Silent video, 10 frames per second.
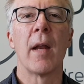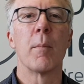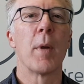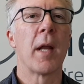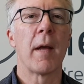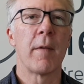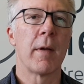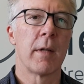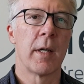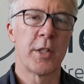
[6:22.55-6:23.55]
but have
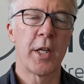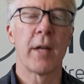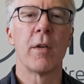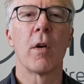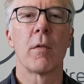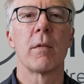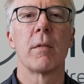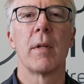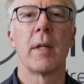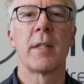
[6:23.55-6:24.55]
as yet not
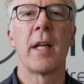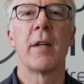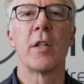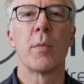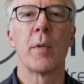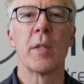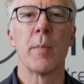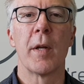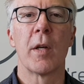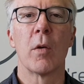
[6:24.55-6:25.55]
attended Springs
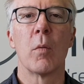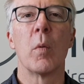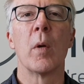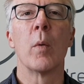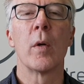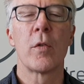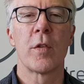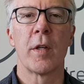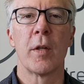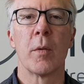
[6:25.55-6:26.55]
Medical, we will
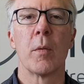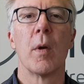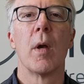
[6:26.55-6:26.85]
see you,